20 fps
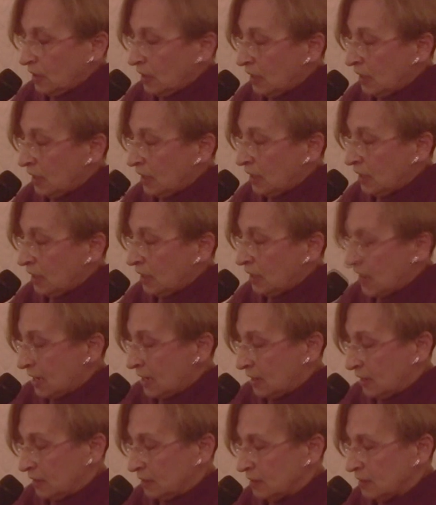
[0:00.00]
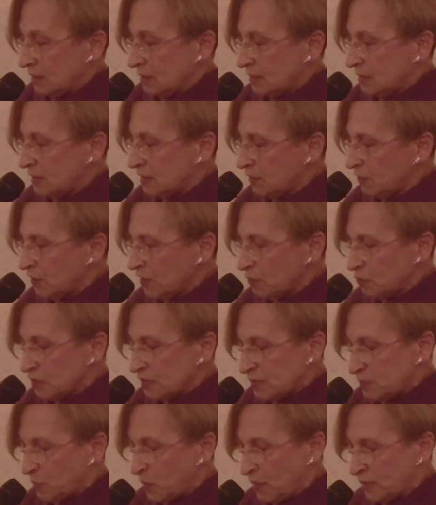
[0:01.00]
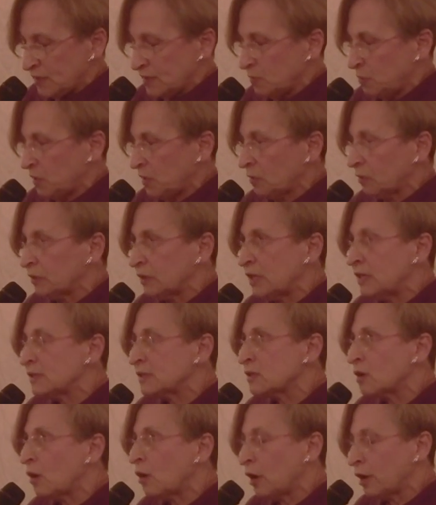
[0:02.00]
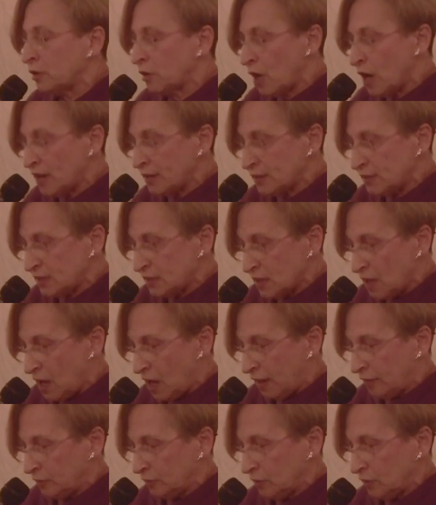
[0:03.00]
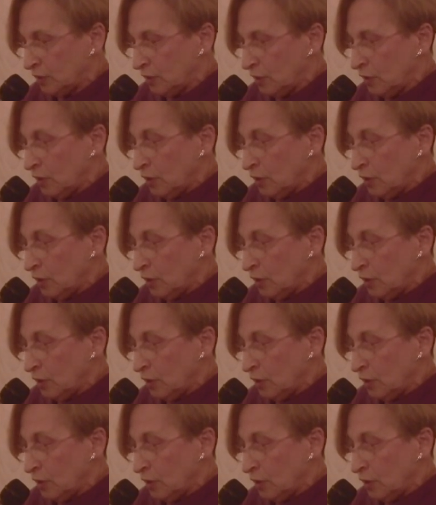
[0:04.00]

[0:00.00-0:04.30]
it stated, "Civic responsibilities are not done,